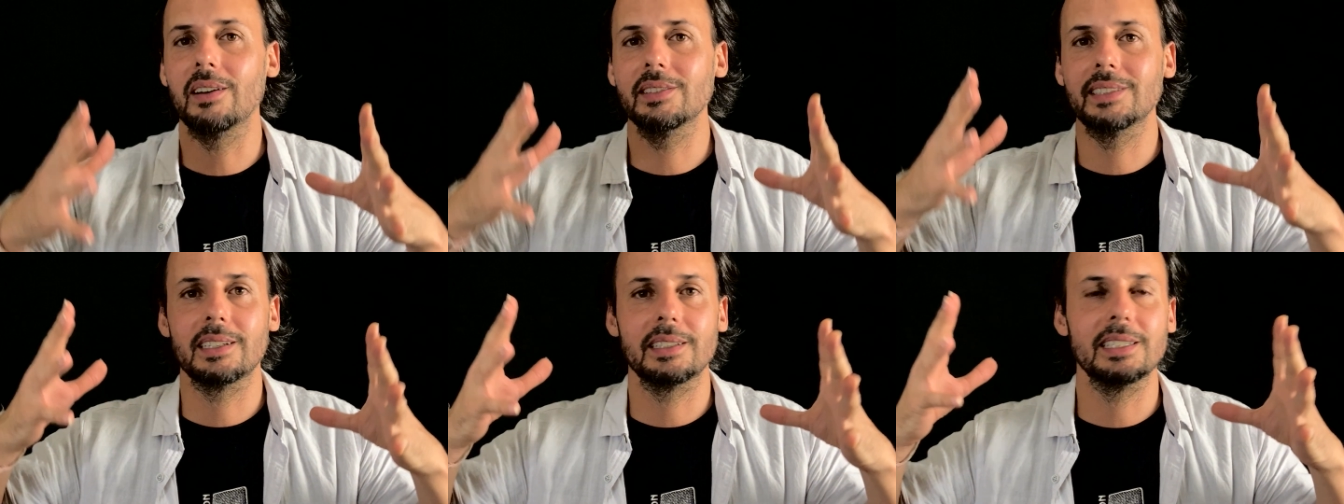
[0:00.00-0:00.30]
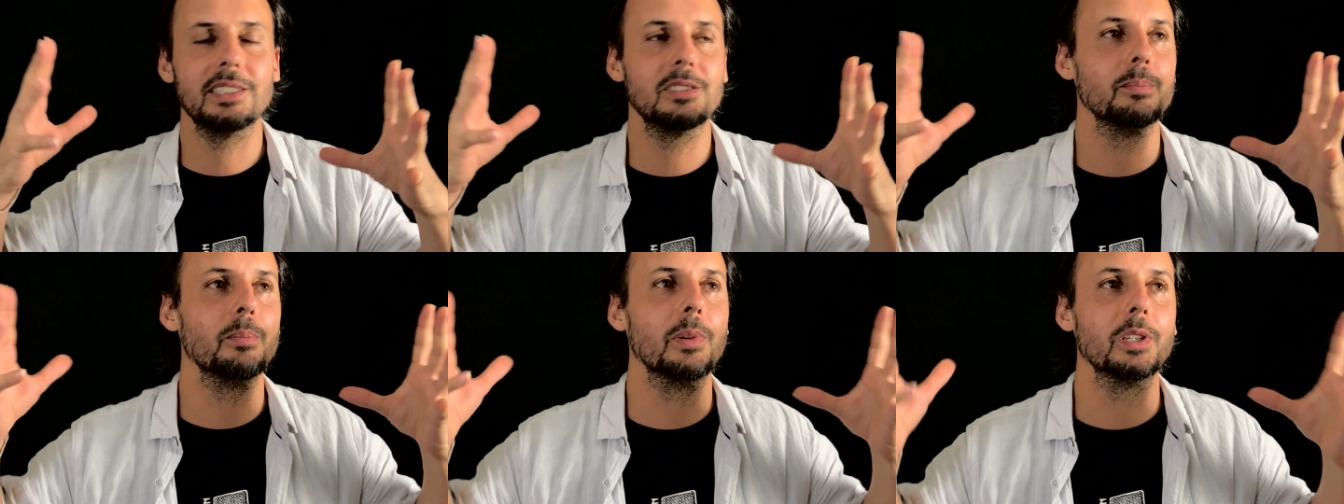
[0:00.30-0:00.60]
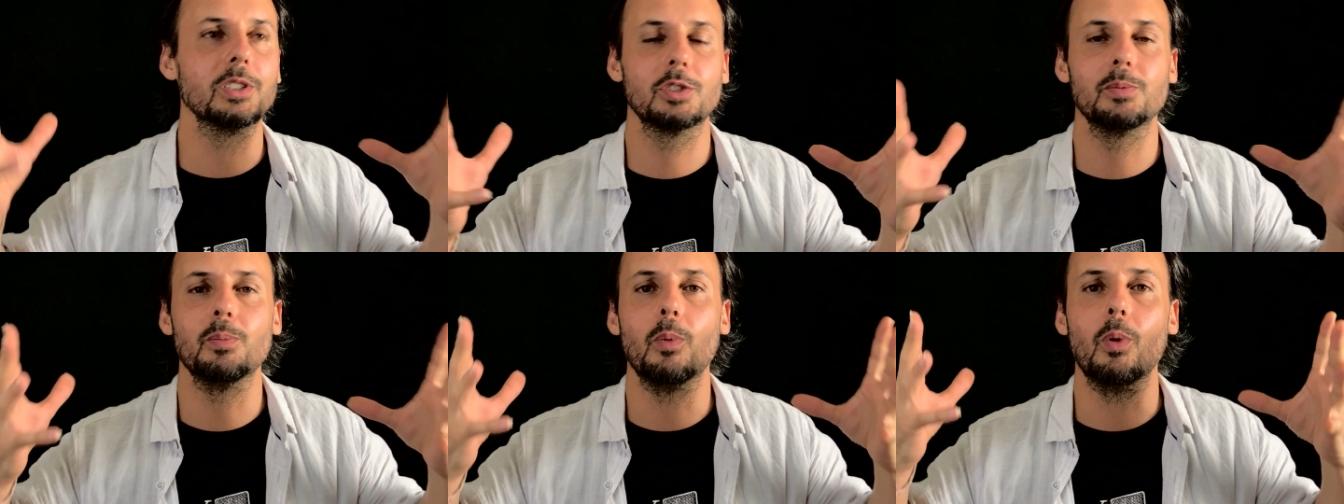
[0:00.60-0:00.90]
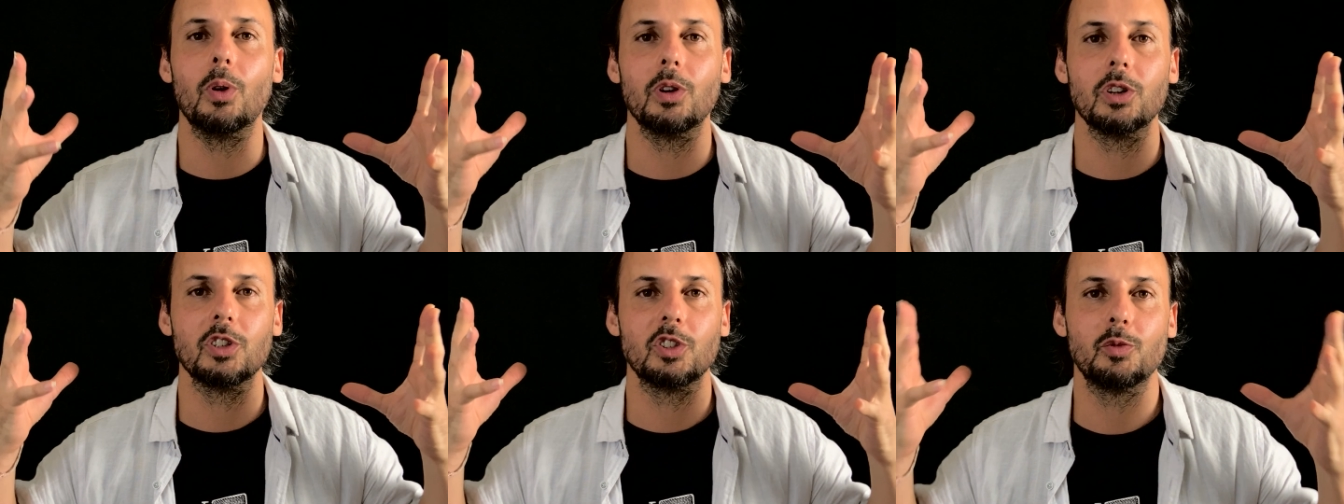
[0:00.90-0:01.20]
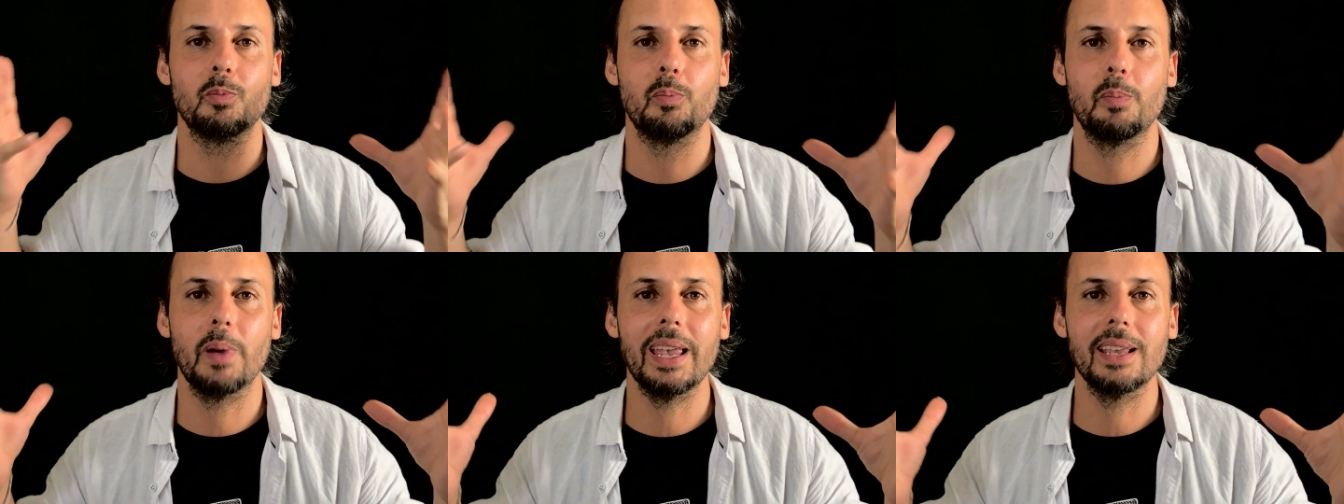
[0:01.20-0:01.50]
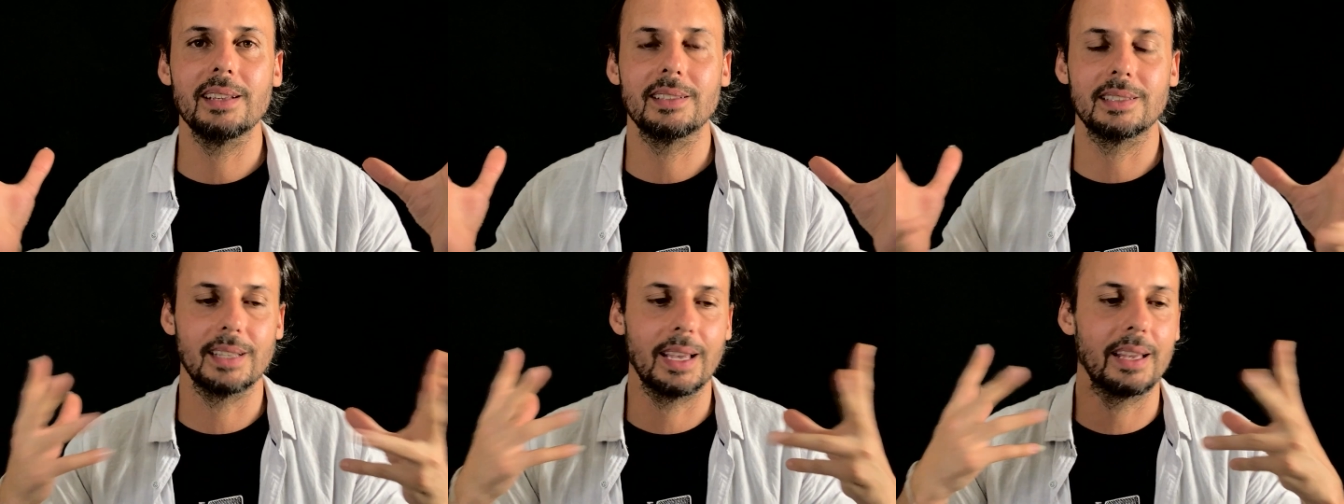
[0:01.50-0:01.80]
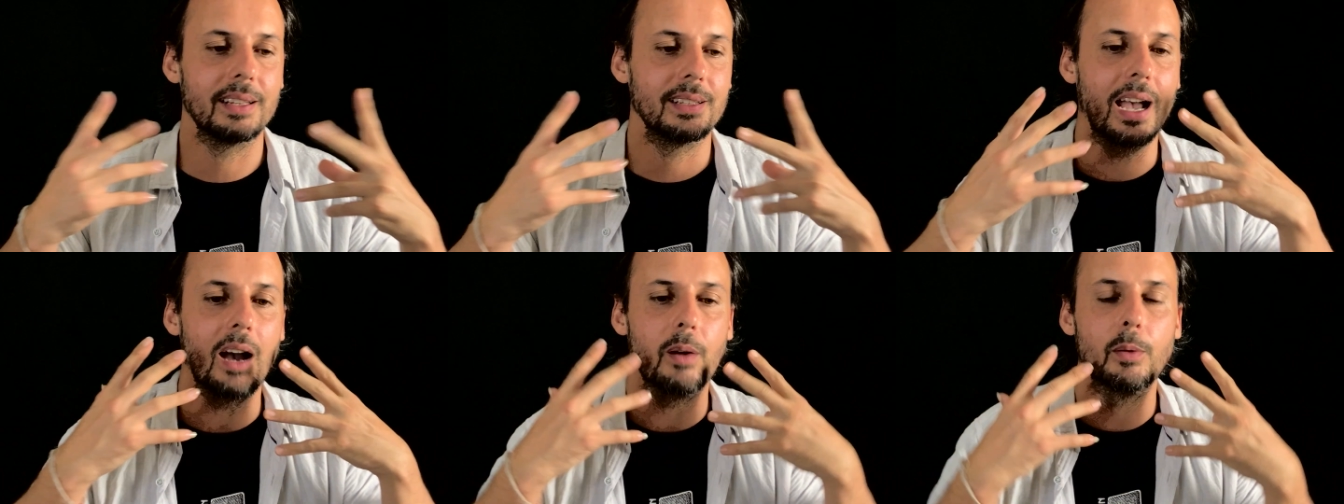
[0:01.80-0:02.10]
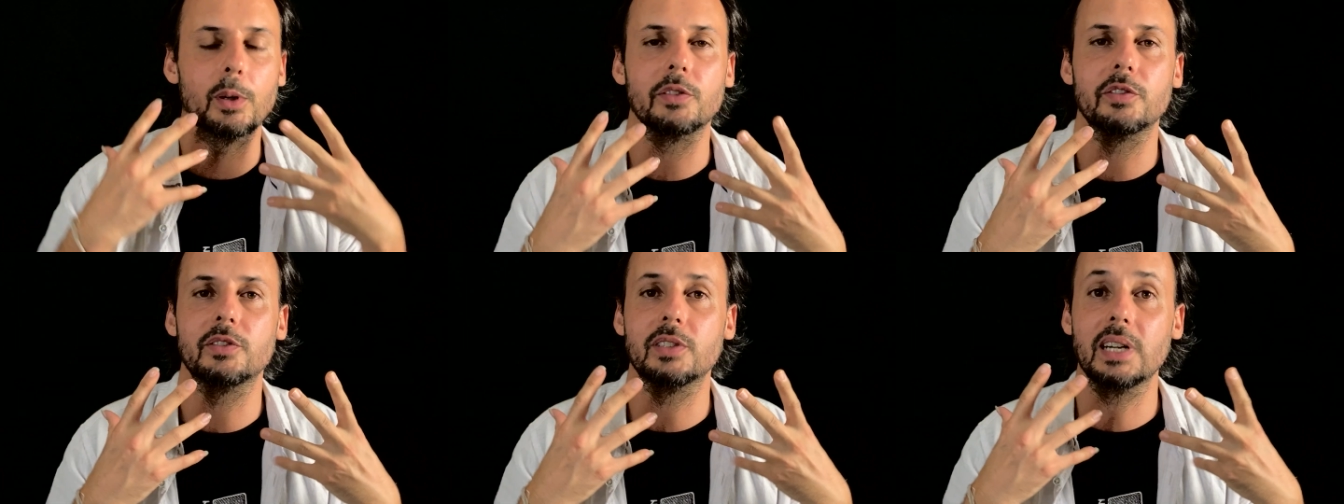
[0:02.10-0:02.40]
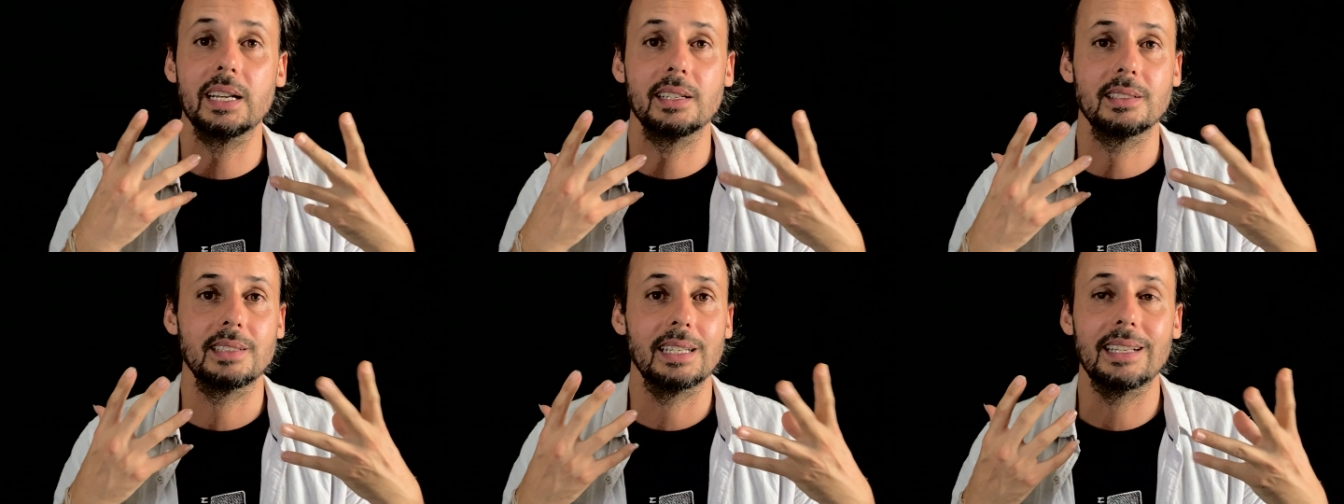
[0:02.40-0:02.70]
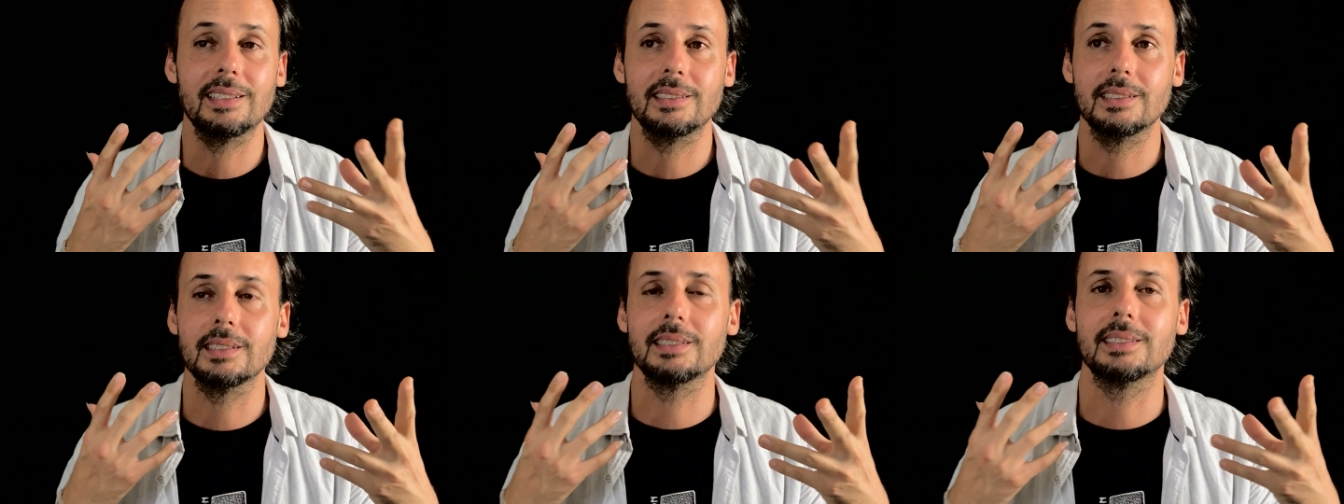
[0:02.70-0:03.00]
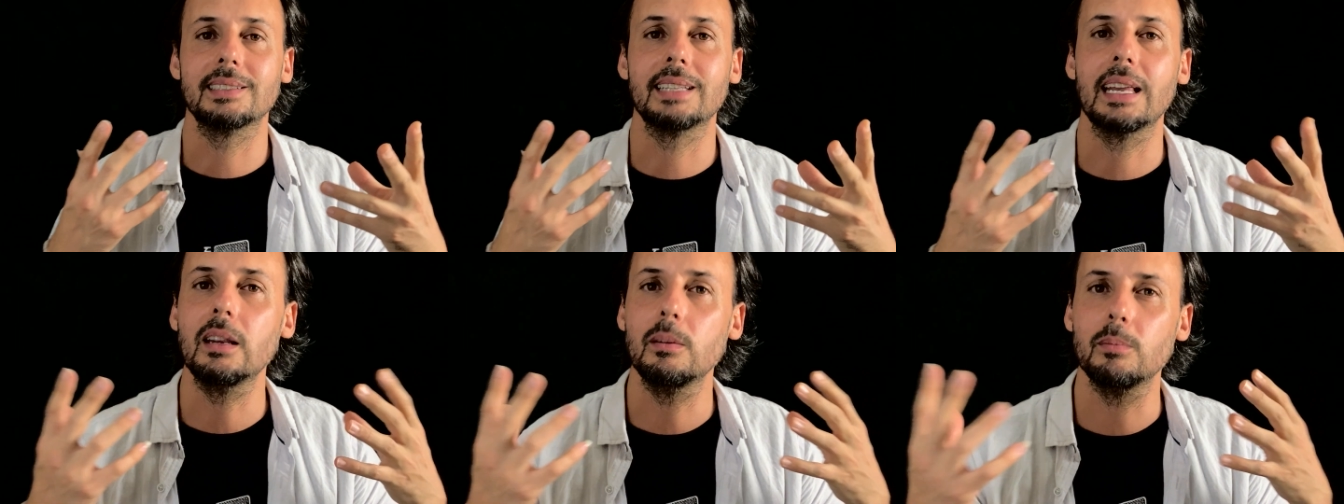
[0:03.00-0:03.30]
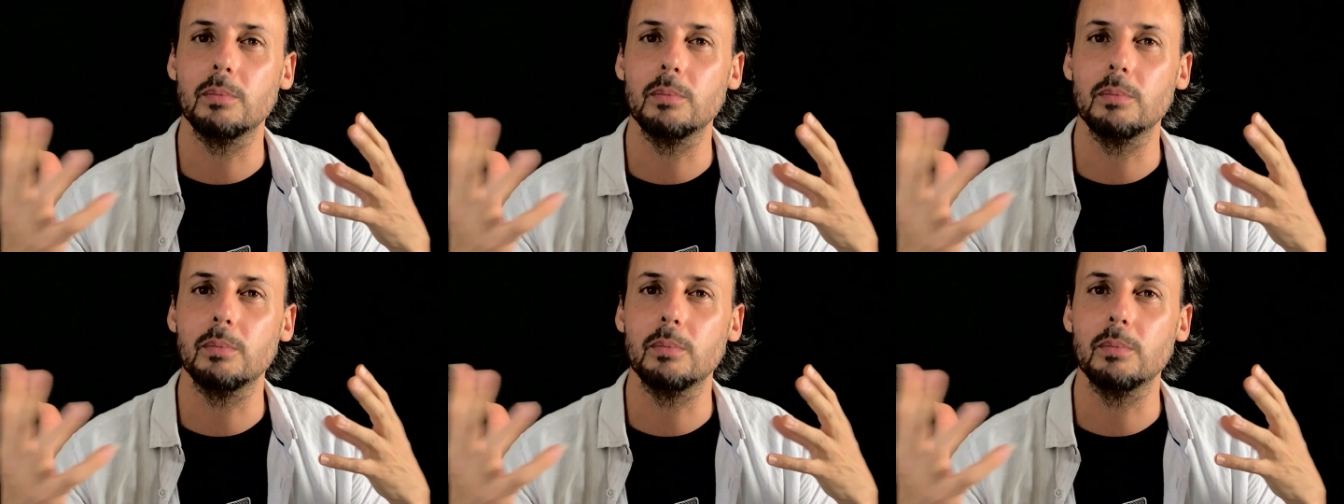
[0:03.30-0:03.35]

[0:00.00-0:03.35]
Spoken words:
there is much more space and our phrase is the same,